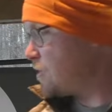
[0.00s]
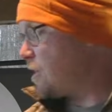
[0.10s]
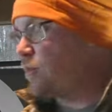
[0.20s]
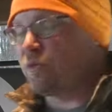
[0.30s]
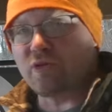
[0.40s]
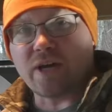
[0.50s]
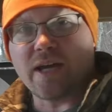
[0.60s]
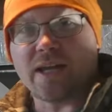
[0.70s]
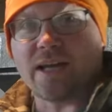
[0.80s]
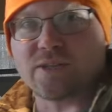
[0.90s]
set up with
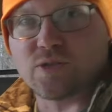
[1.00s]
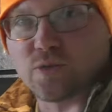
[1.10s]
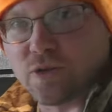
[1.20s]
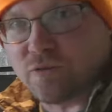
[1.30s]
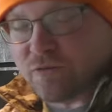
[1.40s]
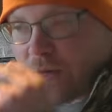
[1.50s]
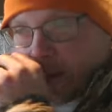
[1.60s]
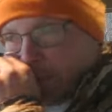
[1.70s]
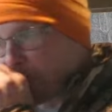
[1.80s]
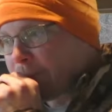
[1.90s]
that, I sort of
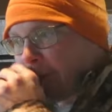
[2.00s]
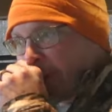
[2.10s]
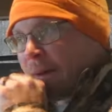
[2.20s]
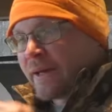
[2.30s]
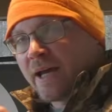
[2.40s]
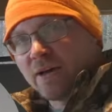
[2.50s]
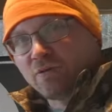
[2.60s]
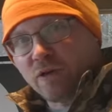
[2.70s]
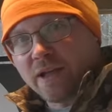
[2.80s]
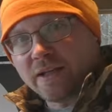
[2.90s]
uh, kind of
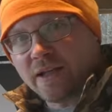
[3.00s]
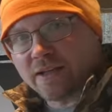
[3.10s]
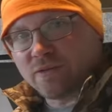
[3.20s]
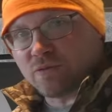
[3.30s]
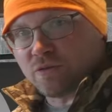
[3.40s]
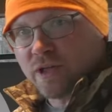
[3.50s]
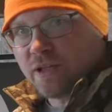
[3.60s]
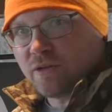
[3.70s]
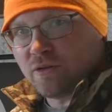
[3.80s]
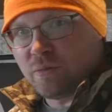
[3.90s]
rednecked the rig
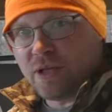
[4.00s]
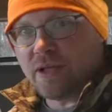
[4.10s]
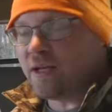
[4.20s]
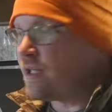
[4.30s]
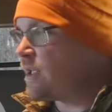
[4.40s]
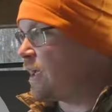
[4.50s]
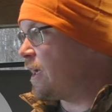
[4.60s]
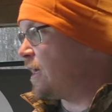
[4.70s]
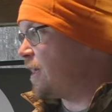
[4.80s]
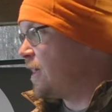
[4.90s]
a little bit
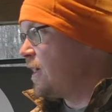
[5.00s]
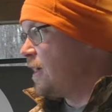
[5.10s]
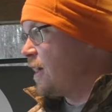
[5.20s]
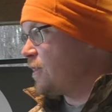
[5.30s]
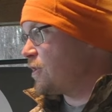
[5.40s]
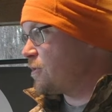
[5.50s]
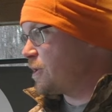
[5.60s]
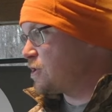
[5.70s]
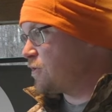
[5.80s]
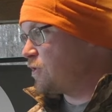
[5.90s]
and thought to
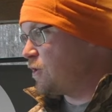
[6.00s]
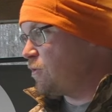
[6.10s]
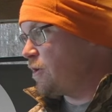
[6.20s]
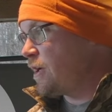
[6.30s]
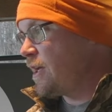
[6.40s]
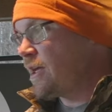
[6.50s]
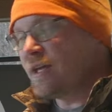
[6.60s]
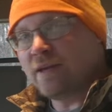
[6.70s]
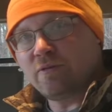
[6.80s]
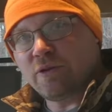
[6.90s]
myself, you know what?
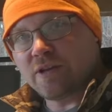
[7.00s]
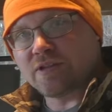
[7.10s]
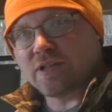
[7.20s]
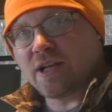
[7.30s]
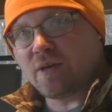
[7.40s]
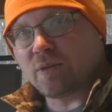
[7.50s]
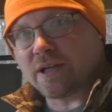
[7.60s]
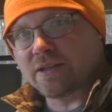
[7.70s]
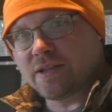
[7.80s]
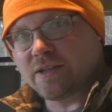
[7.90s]
With it set up
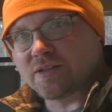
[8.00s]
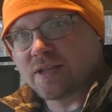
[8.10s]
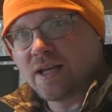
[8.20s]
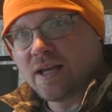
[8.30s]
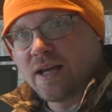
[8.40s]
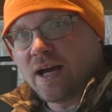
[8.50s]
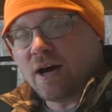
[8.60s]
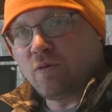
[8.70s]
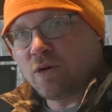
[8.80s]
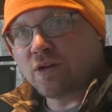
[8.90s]
like this,
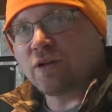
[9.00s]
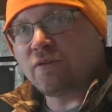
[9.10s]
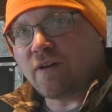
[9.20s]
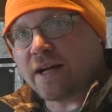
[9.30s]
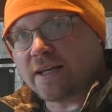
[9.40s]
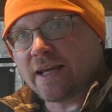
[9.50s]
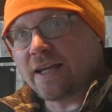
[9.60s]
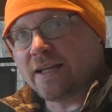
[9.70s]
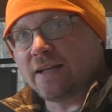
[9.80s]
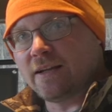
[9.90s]
I wonder if I
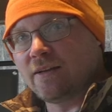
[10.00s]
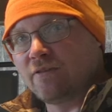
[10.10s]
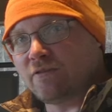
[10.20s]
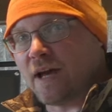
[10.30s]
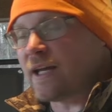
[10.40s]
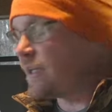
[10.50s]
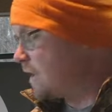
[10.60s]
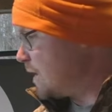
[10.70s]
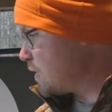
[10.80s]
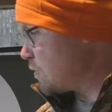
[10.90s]
can
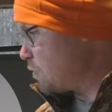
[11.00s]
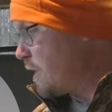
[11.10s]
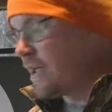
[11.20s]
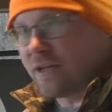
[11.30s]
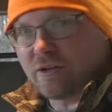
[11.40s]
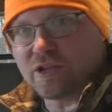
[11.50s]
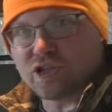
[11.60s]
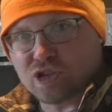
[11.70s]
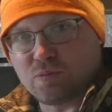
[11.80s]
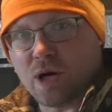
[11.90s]
finally get the reading on
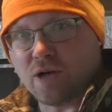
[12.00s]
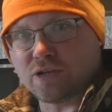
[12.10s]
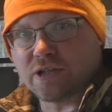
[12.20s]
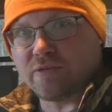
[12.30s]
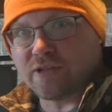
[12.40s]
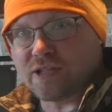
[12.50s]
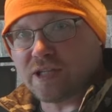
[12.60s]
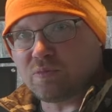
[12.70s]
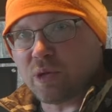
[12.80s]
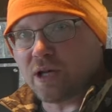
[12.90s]
these small
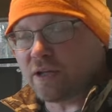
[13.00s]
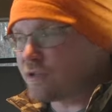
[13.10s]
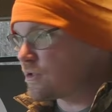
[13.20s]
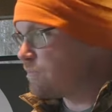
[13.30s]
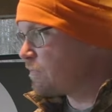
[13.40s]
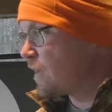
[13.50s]
17 pellets.